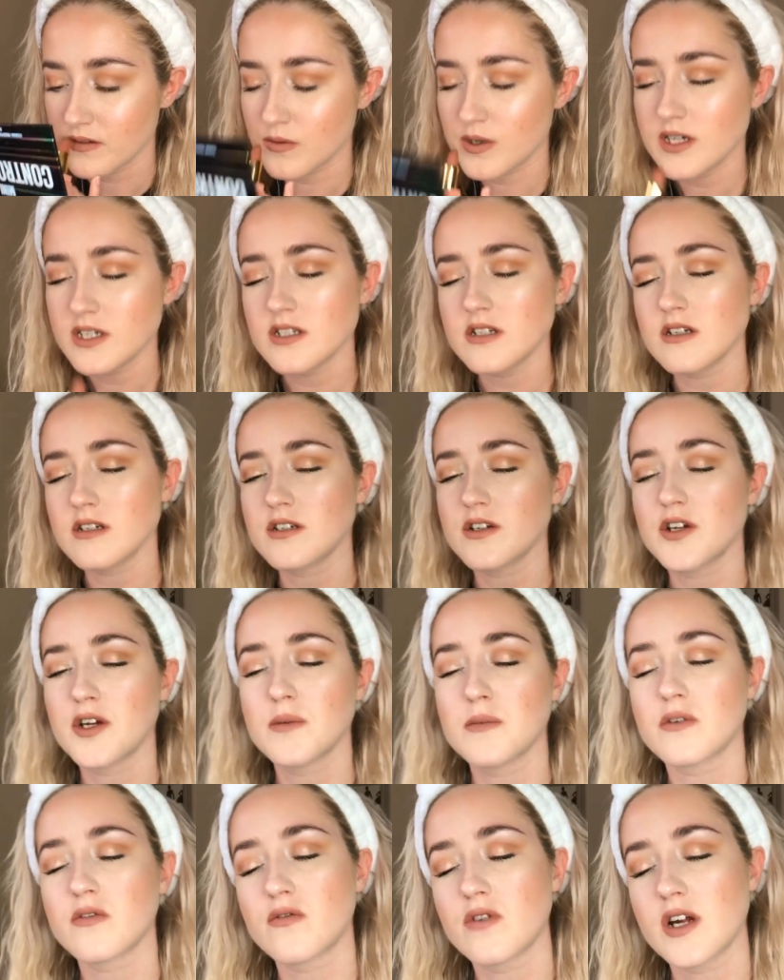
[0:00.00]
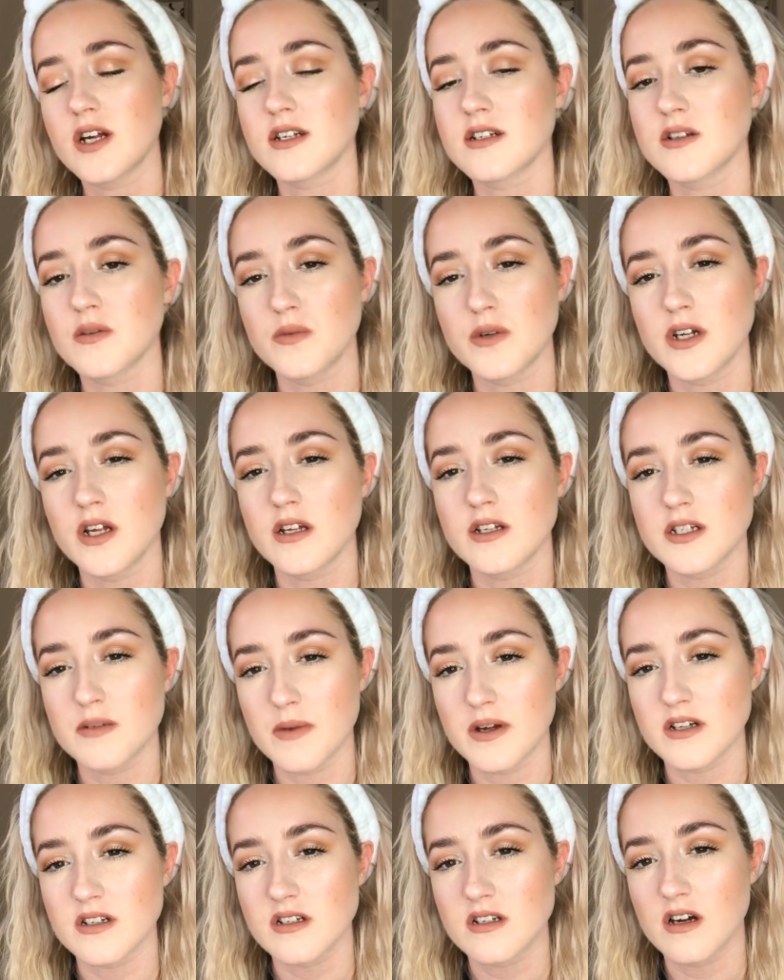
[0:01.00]
Why is it as a human race that we
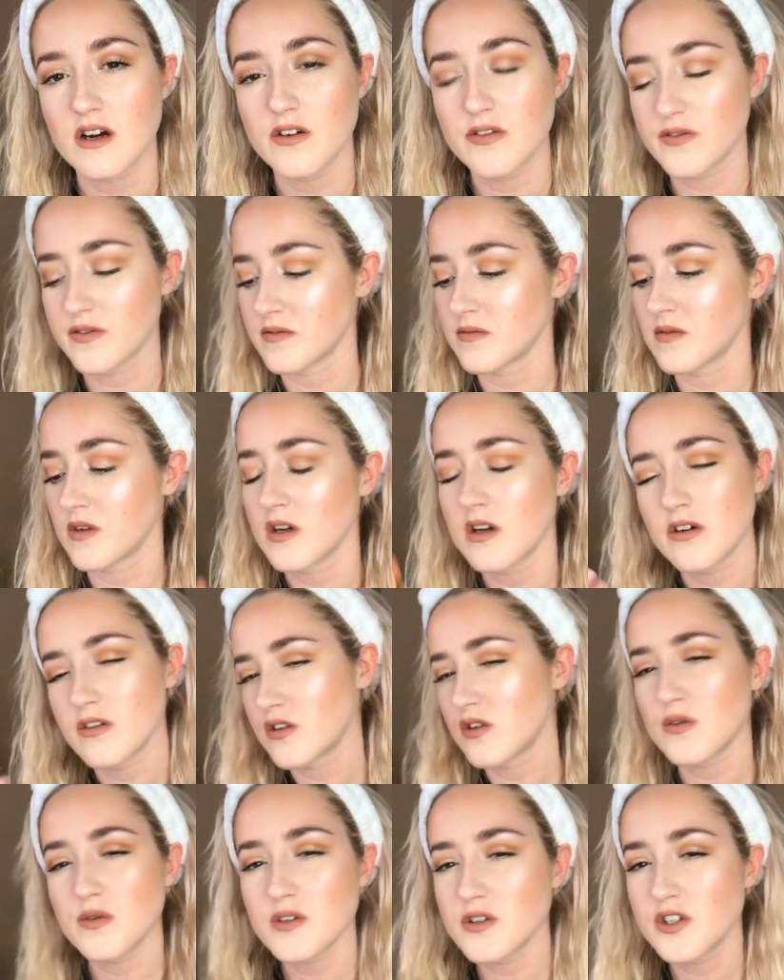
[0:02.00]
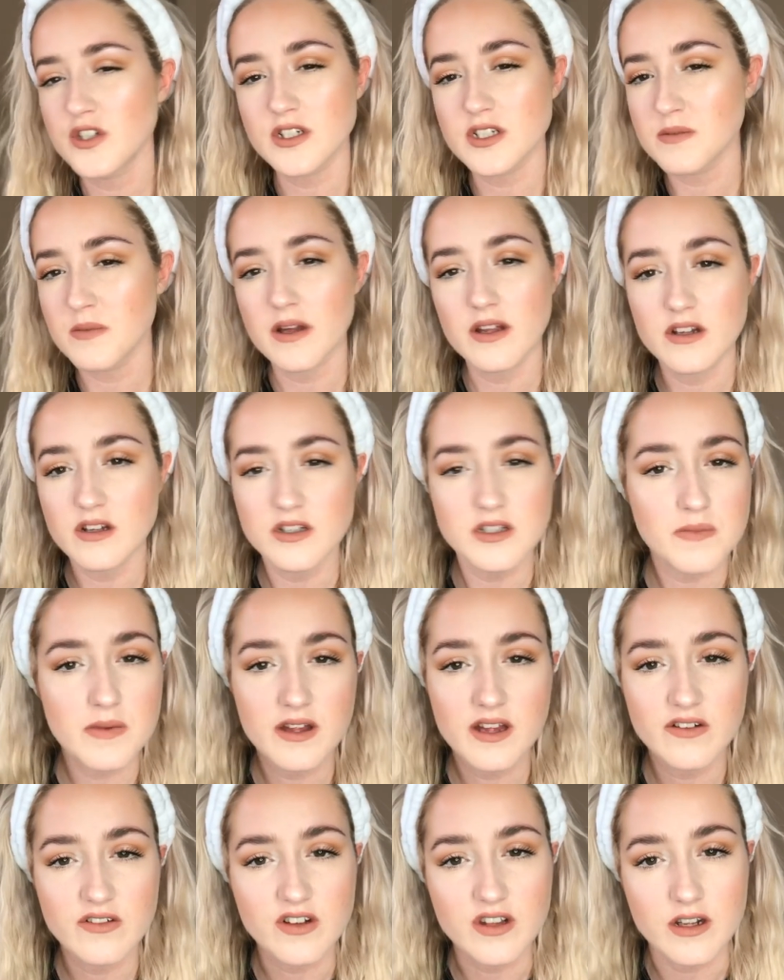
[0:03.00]
smell stuff? I've noticed you
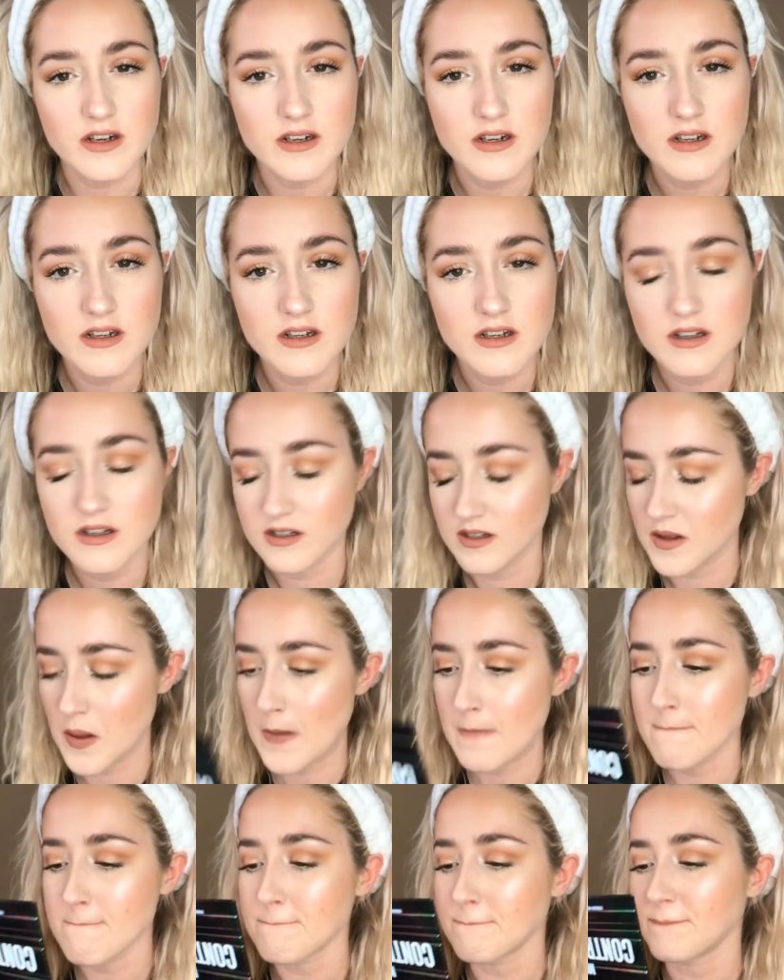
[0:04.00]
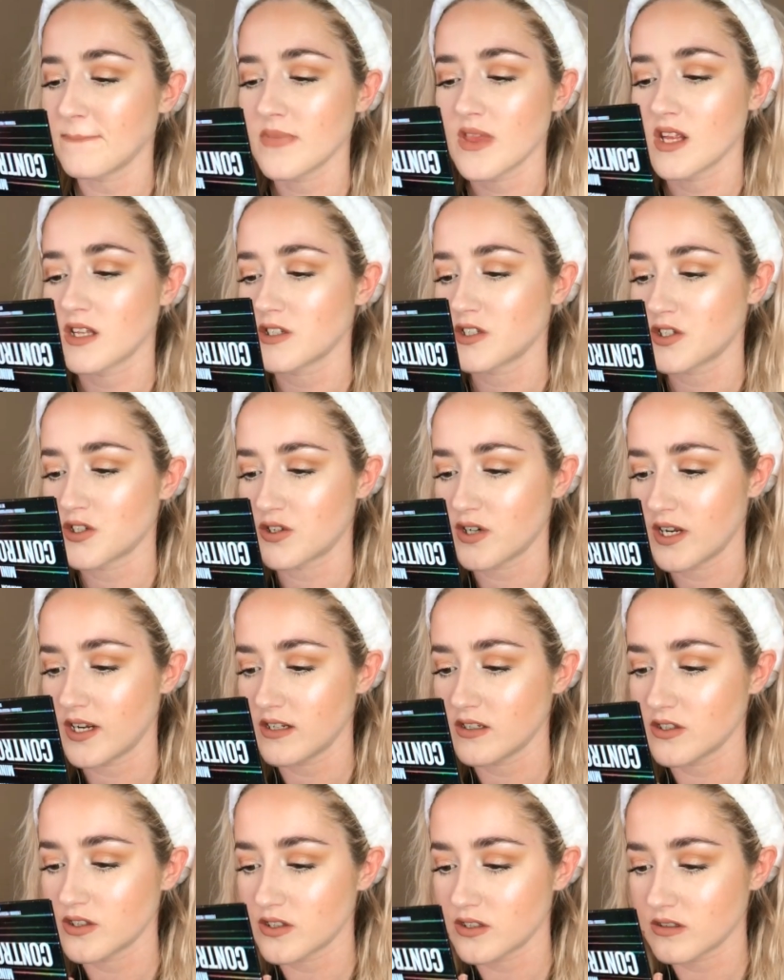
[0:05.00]
smell everything.
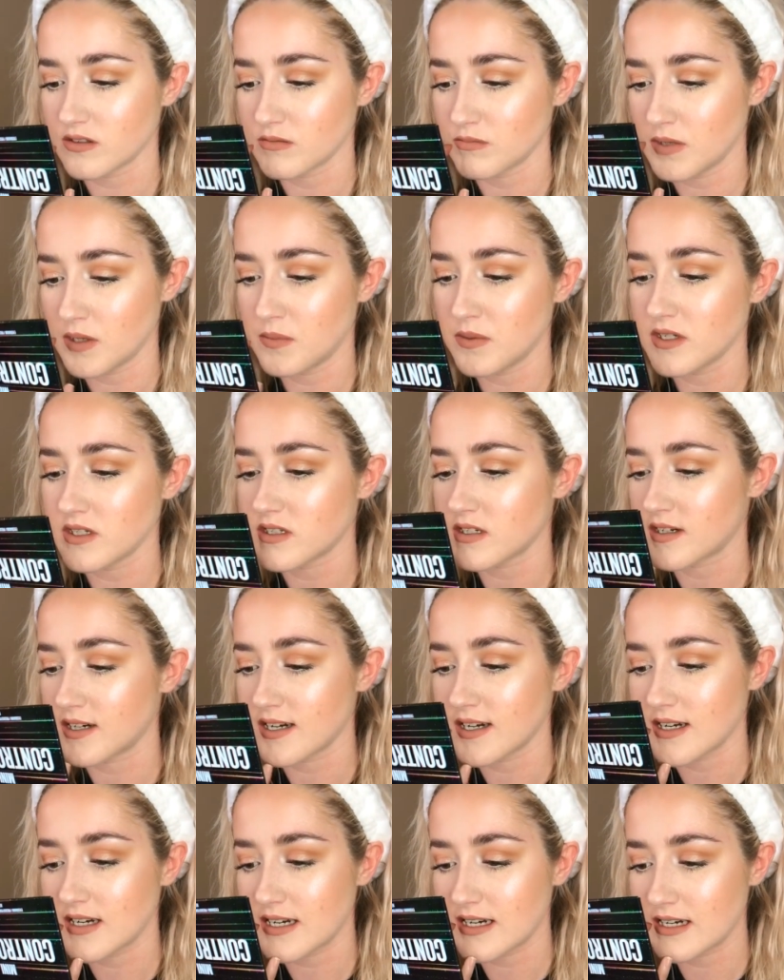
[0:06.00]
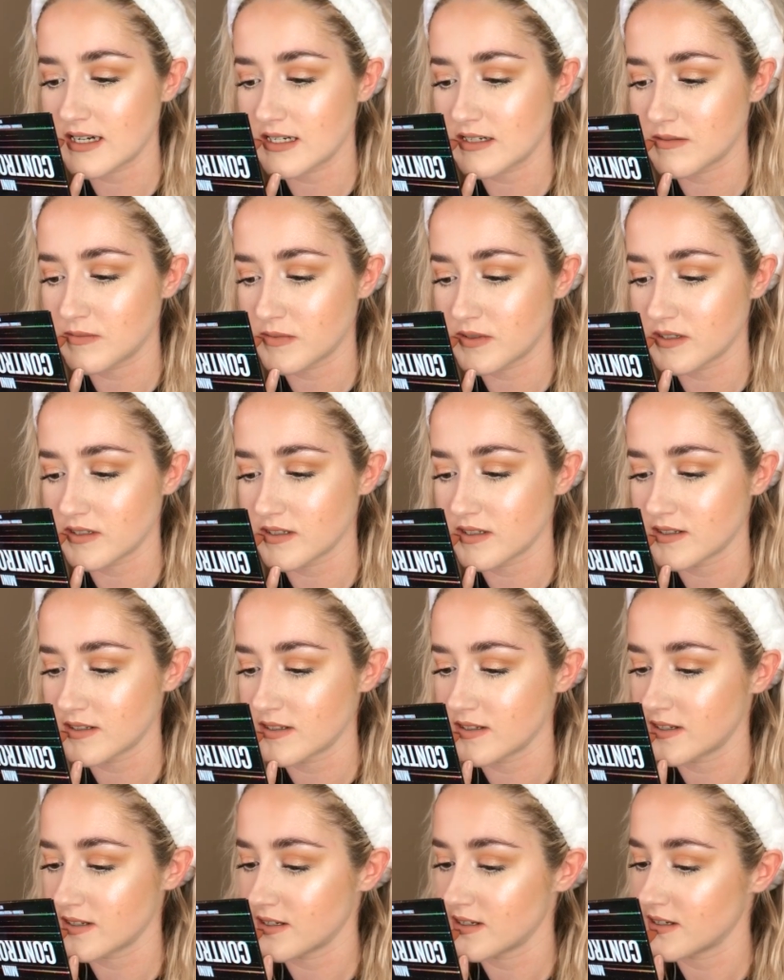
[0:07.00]
Strange. Maybe it's our animal
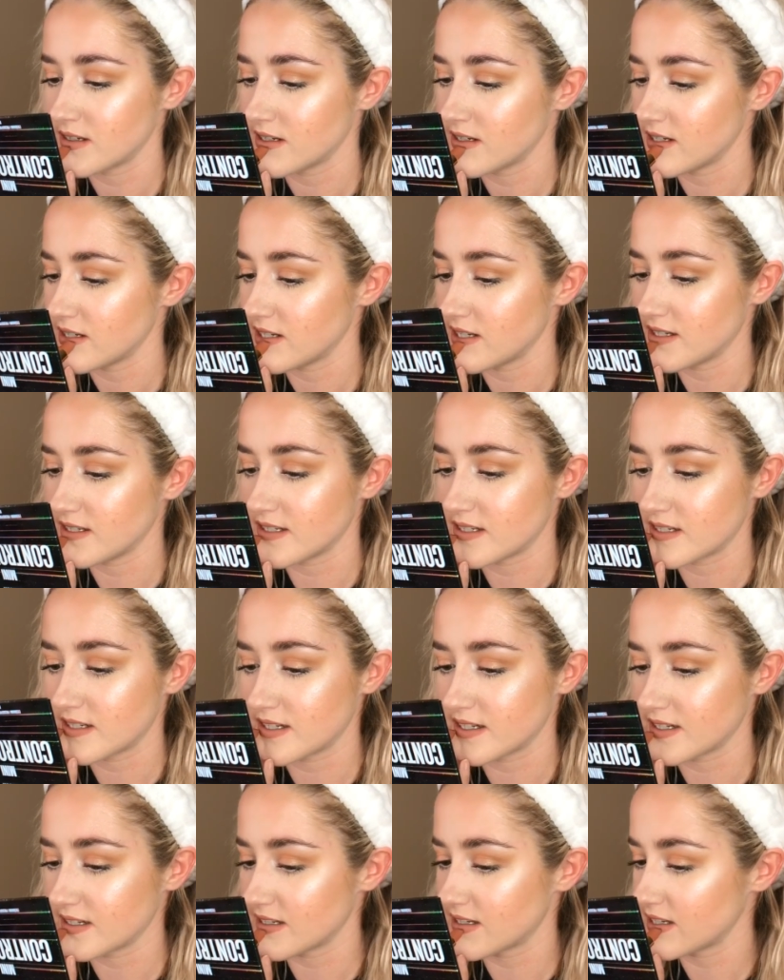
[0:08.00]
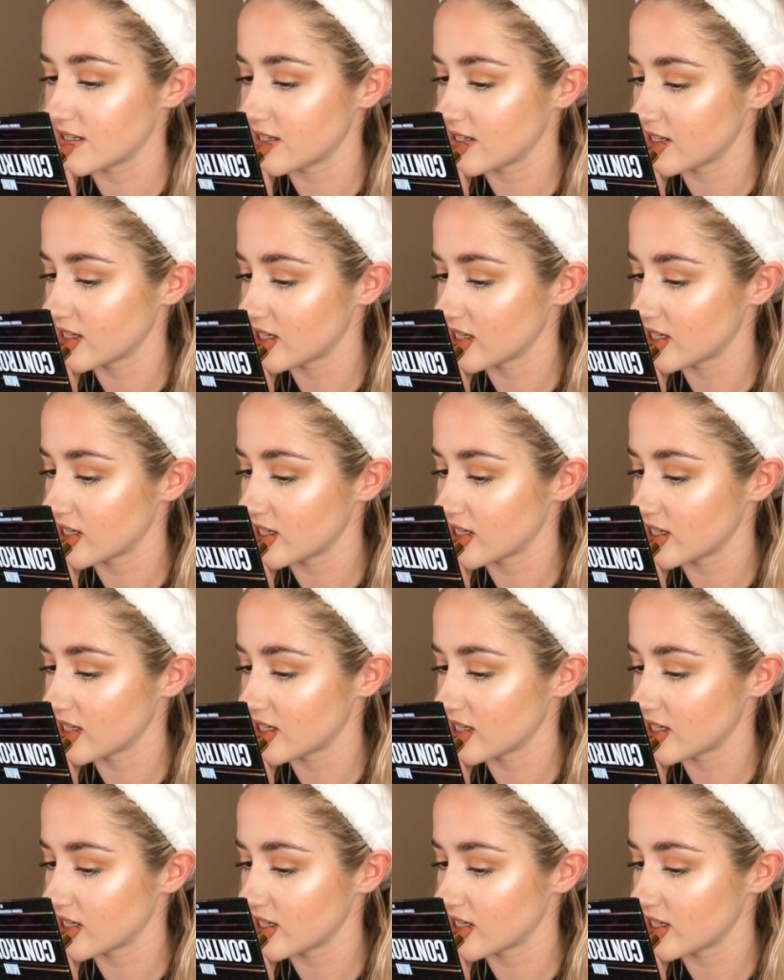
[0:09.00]
instinct.